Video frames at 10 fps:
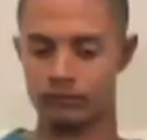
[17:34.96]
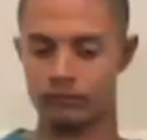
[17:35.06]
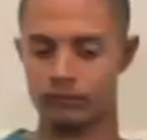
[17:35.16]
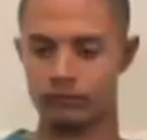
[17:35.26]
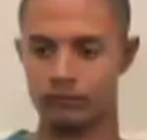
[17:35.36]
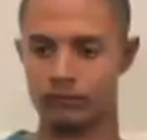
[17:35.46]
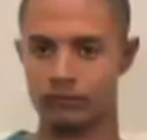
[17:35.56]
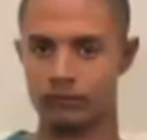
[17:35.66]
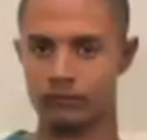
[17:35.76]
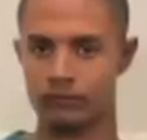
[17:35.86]

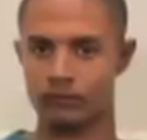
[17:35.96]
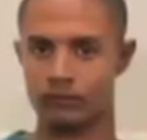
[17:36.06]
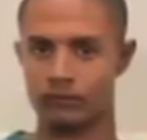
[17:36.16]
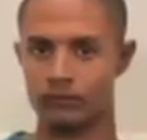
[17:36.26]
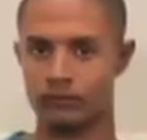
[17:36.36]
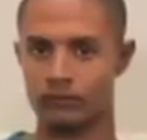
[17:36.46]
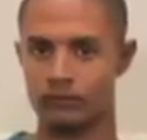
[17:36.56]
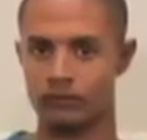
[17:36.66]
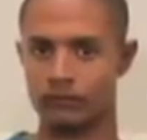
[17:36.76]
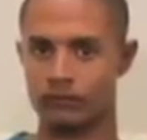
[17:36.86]

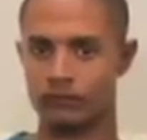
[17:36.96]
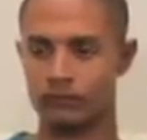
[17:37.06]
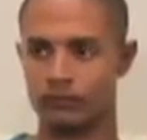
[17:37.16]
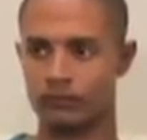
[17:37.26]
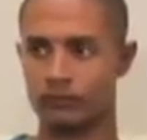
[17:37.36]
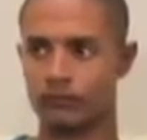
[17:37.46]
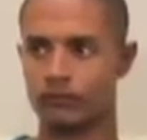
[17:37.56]
(not speaking)